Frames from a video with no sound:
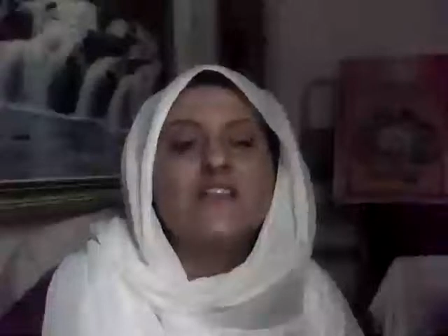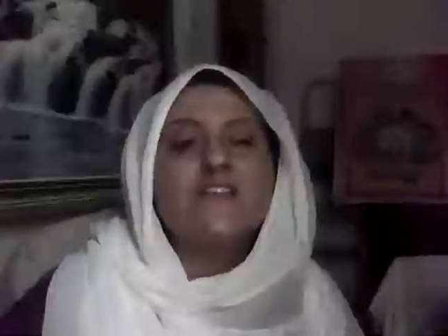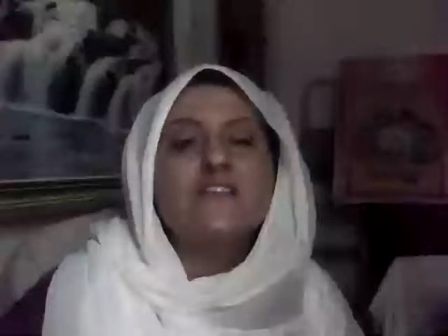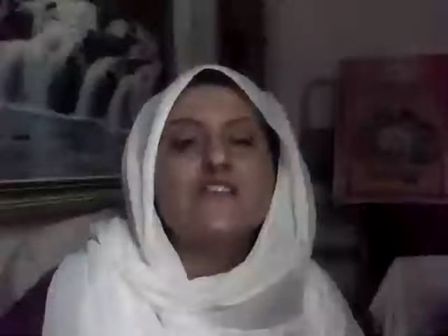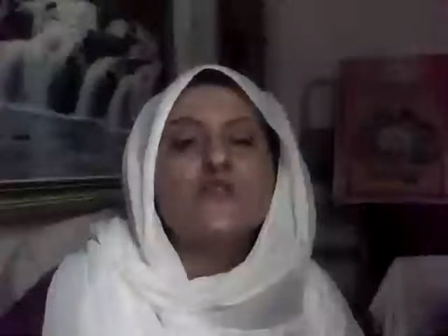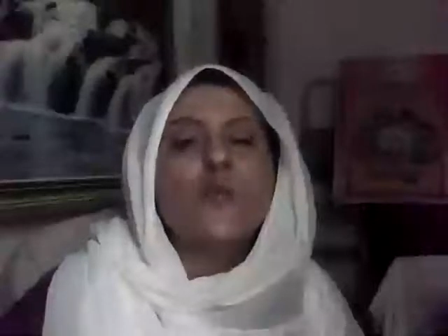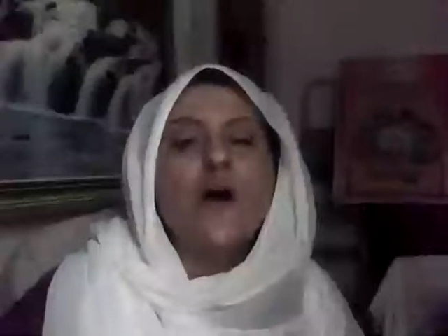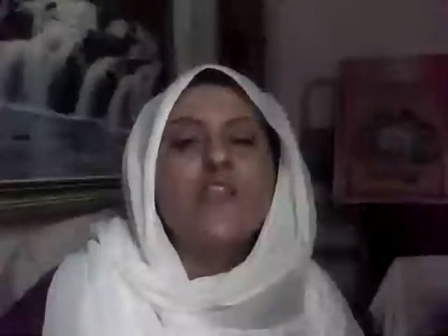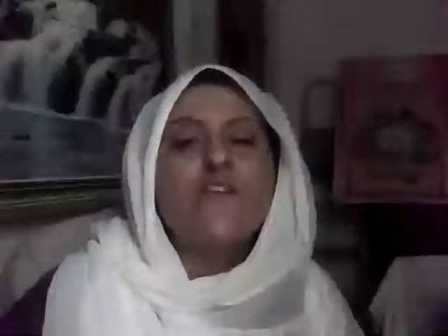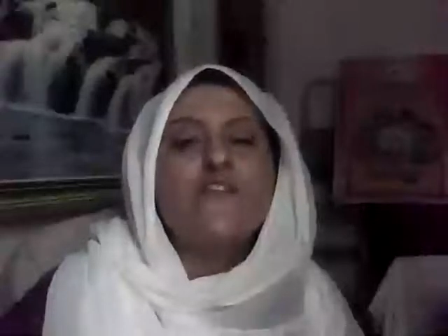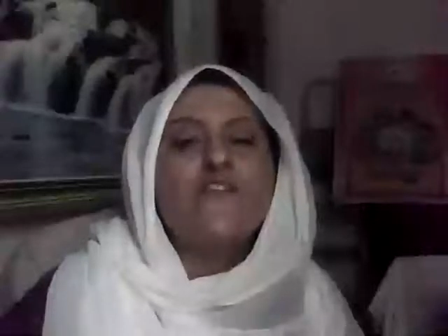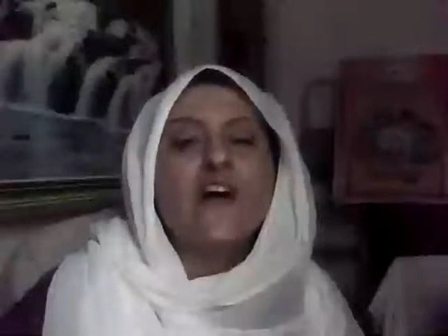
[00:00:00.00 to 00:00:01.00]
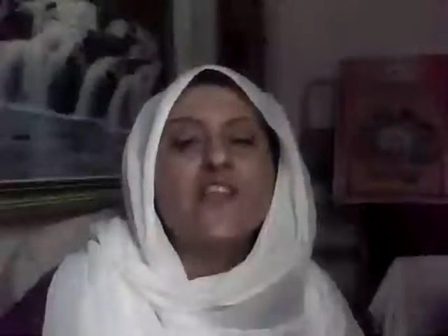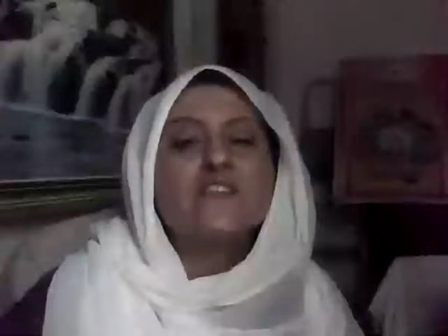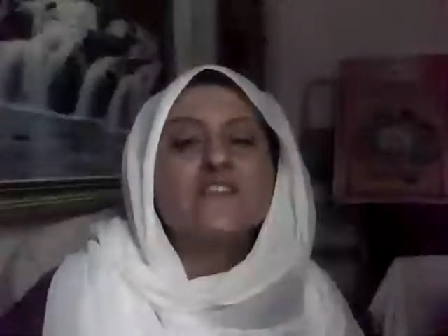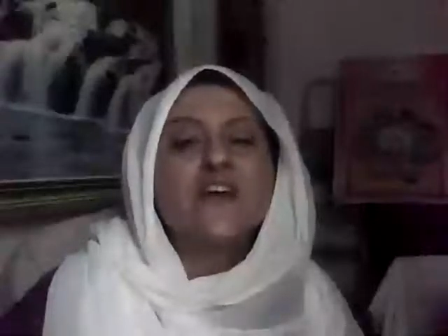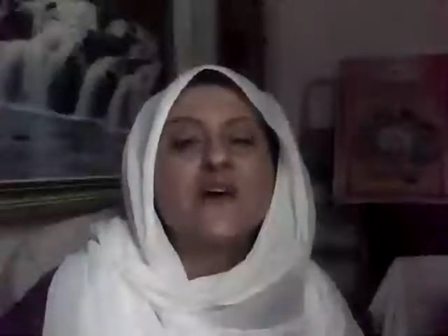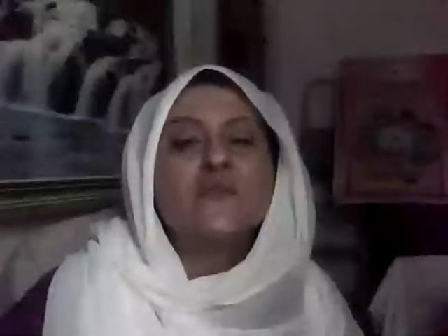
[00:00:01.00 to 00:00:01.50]
This is why the Father
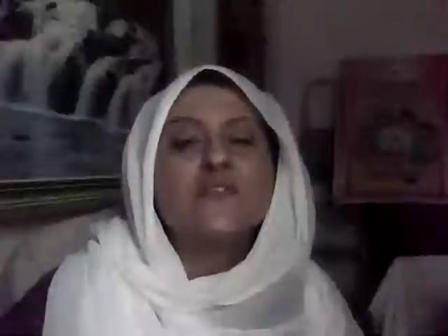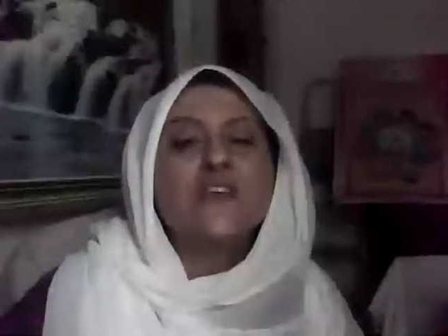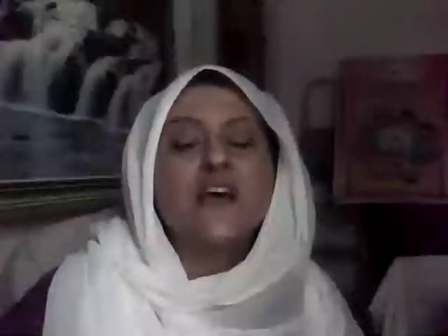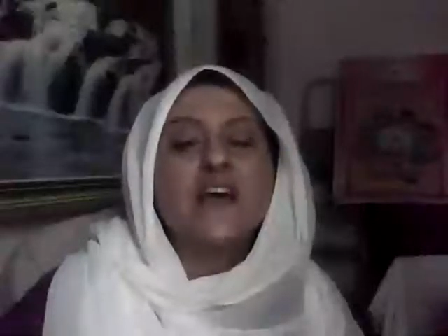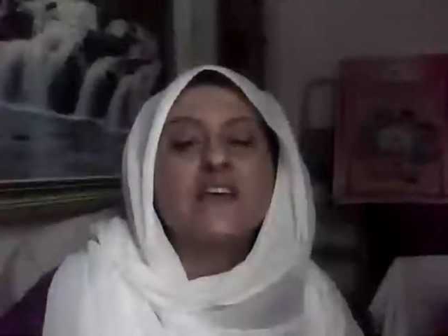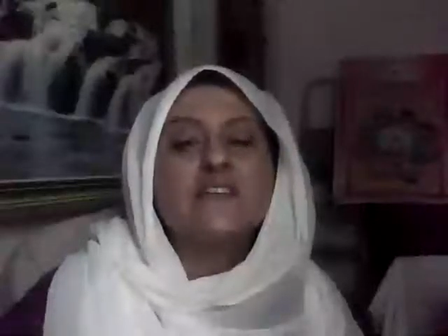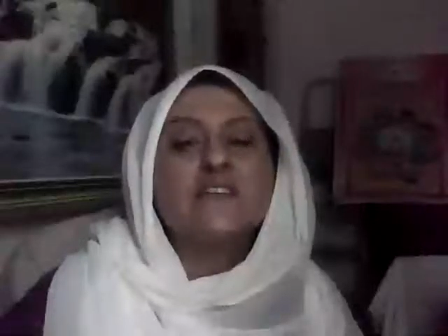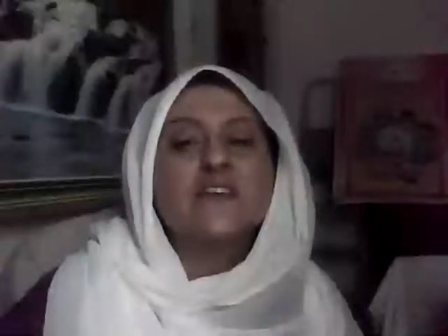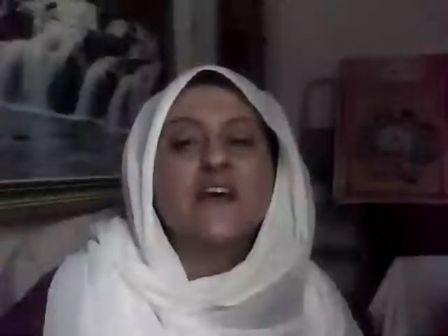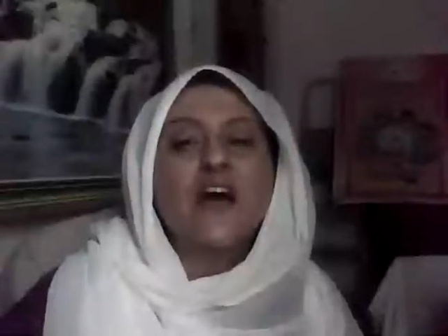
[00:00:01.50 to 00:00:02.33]
now says,